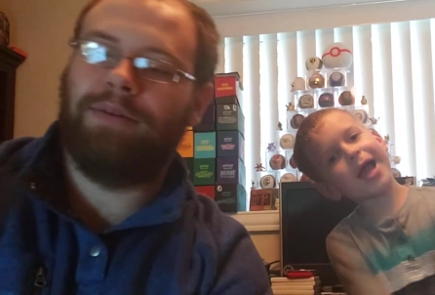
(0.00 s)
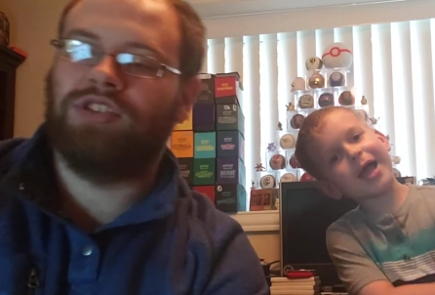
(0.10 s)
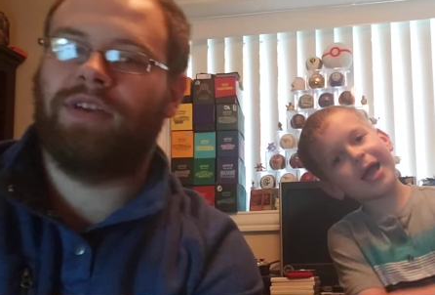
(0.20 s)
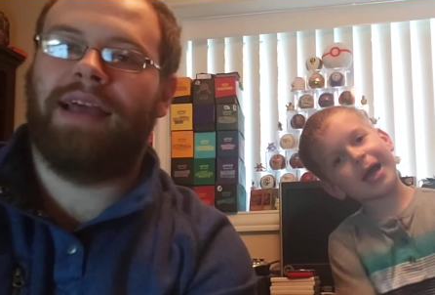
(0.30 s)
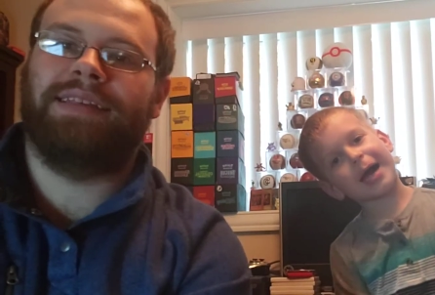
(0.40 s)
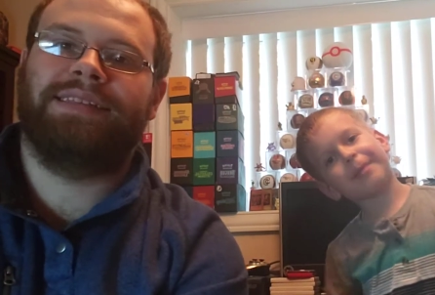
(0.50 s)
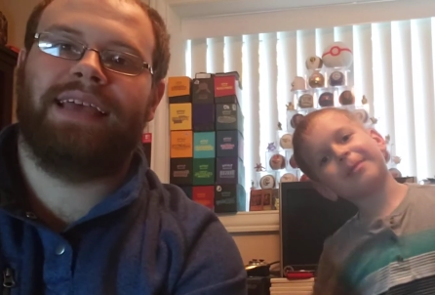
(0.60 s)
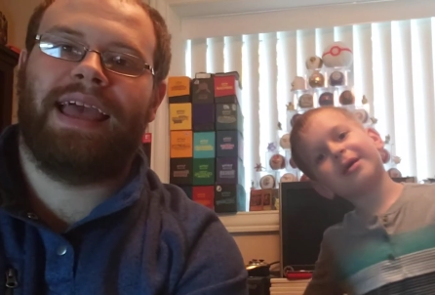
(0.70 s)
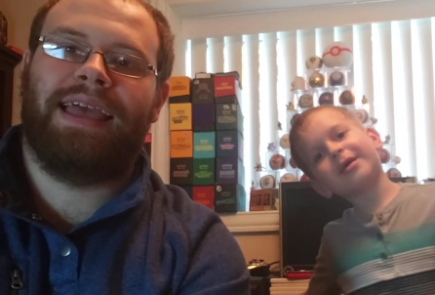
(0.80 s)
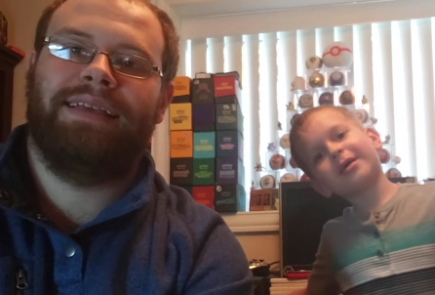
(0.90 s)
Speaker 1: what I was trying to
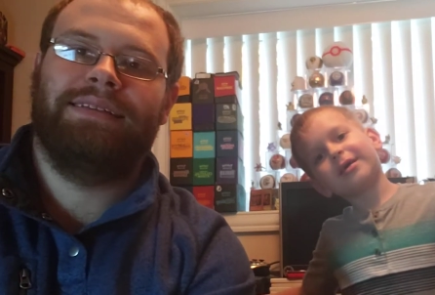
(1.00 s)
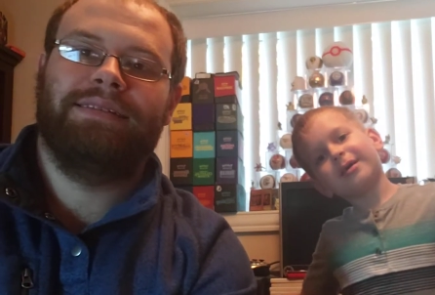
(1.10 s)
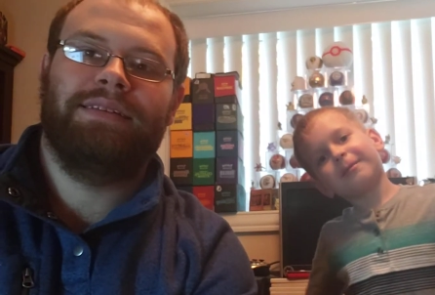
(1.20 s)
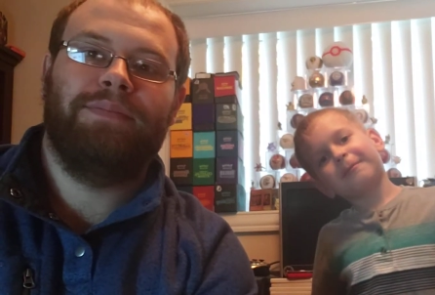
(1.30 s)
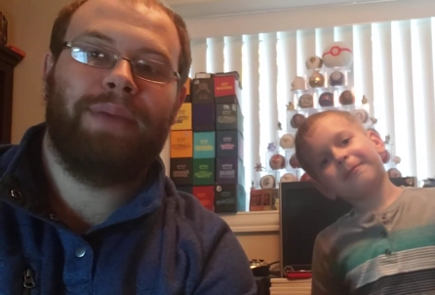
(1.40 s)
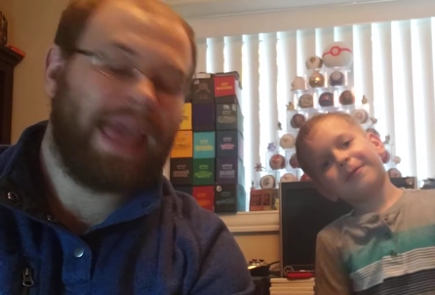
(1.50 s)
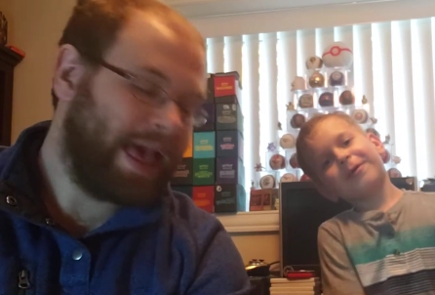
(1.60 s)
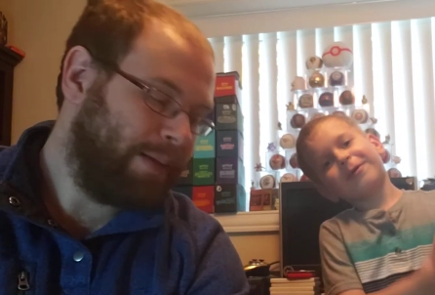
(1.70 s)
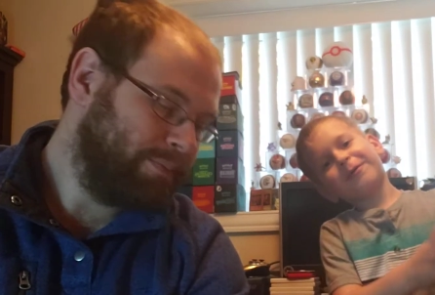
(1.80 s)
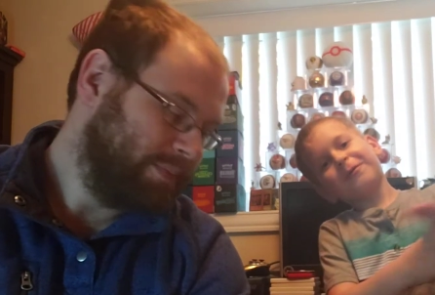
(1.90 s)
say.
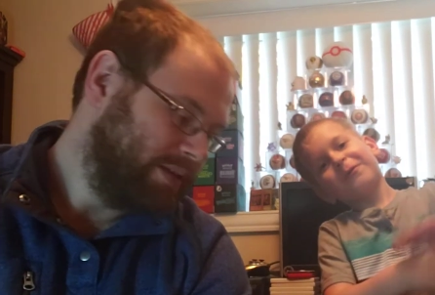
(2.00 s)
Bam.